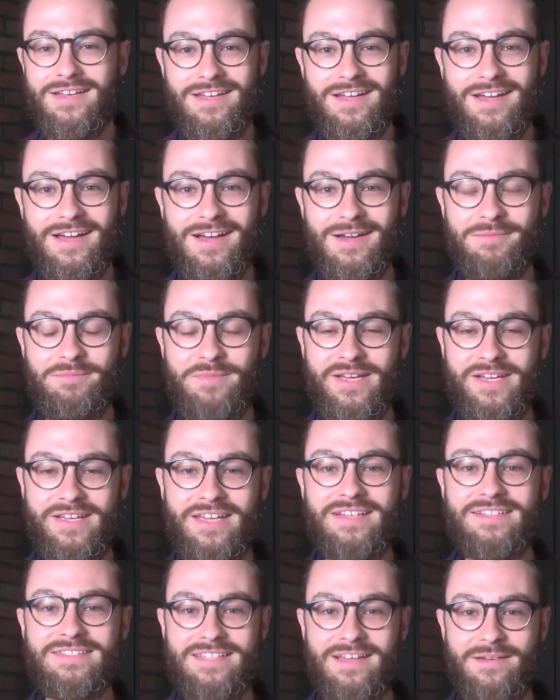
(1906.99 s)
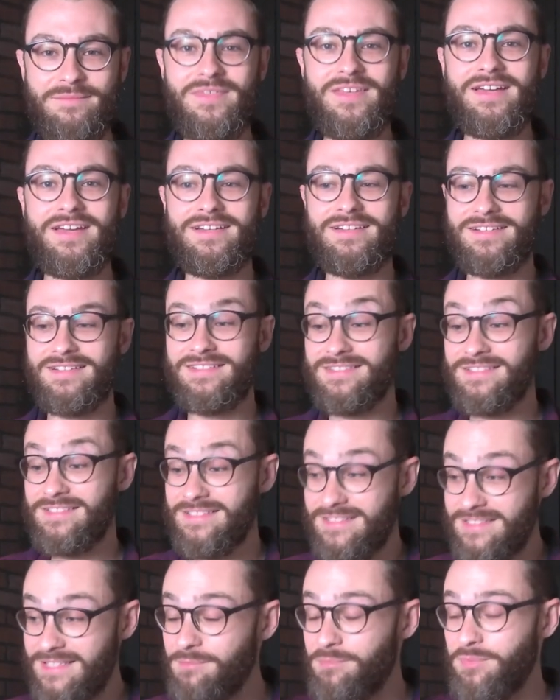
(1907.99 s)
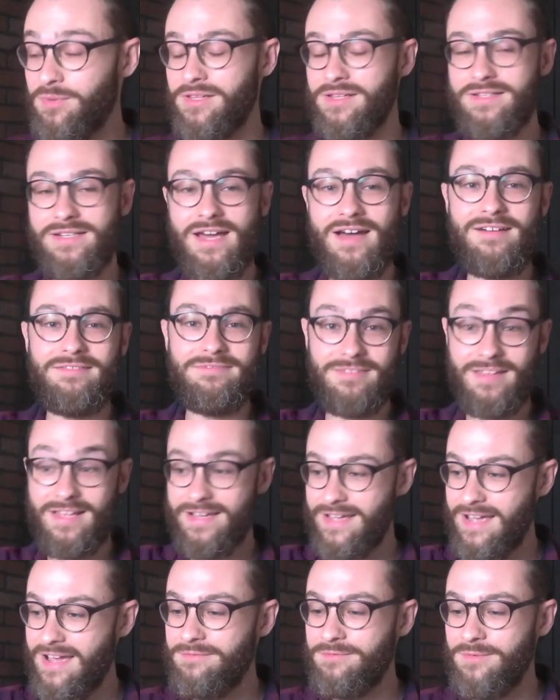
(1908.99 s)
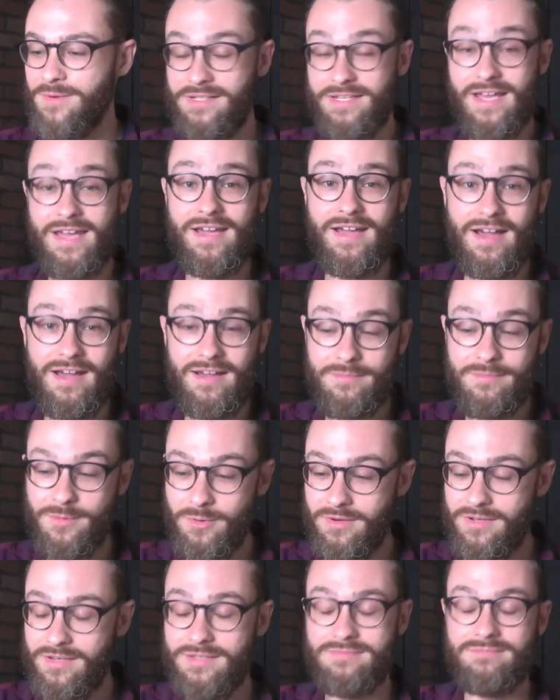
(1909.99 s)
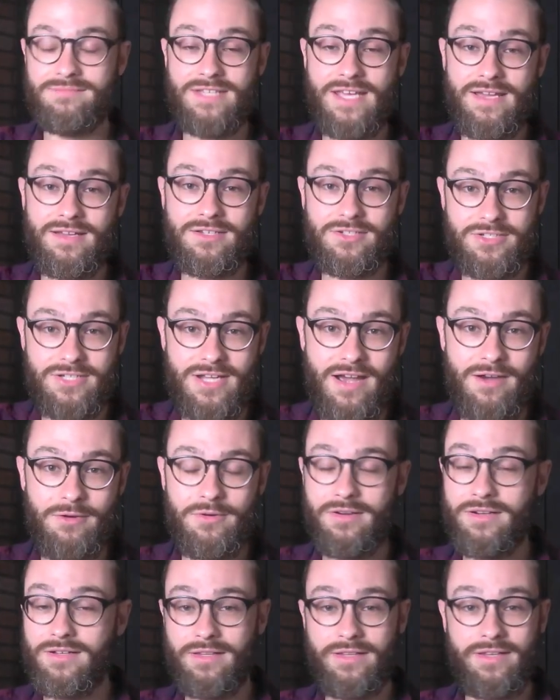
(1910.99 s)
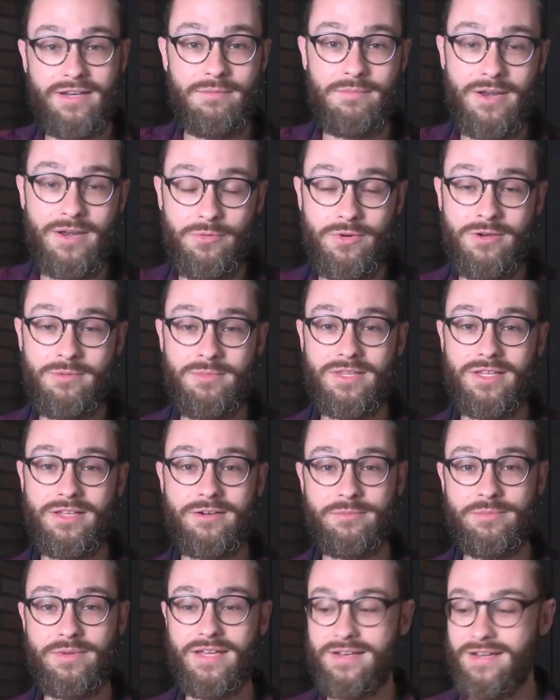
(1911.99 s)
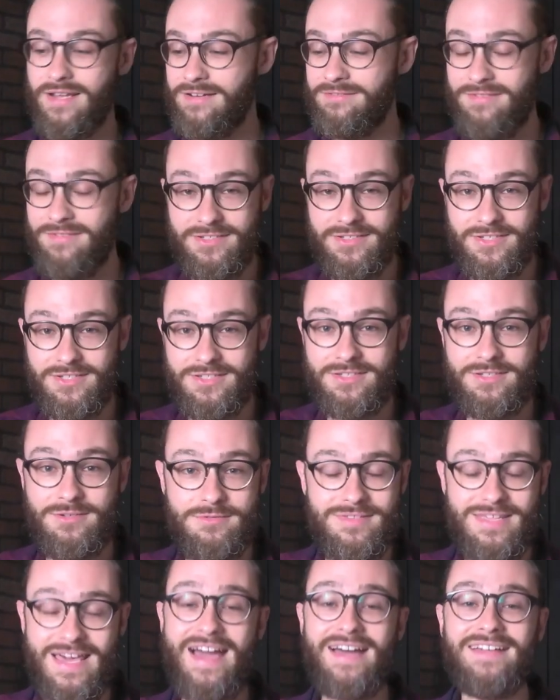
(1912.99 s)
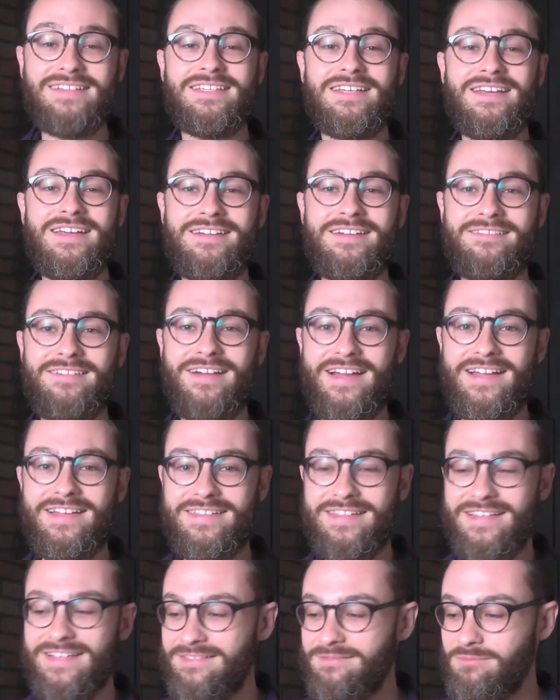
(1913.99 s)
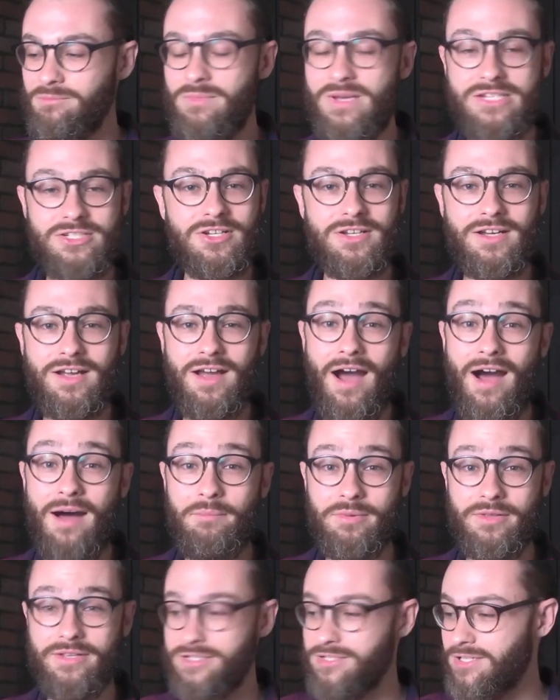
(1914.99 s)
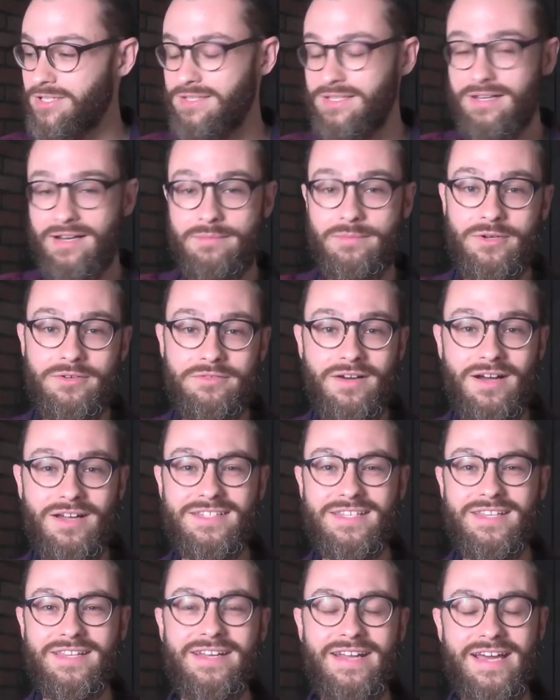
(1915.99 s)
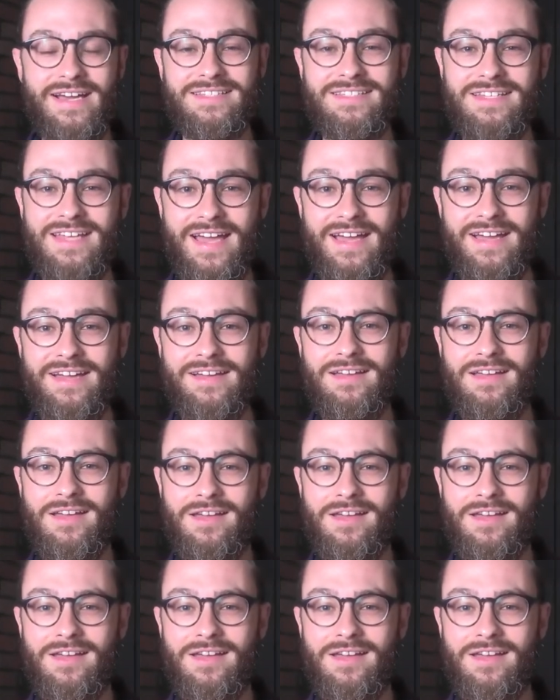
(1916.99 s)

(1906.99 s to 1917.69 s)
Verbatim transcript: Uh, picking something simple enough, like every day I'm going to take a shower and clean up my room a little bit. And if I just do that, right, then mission accomplished. And then I move on to the next day.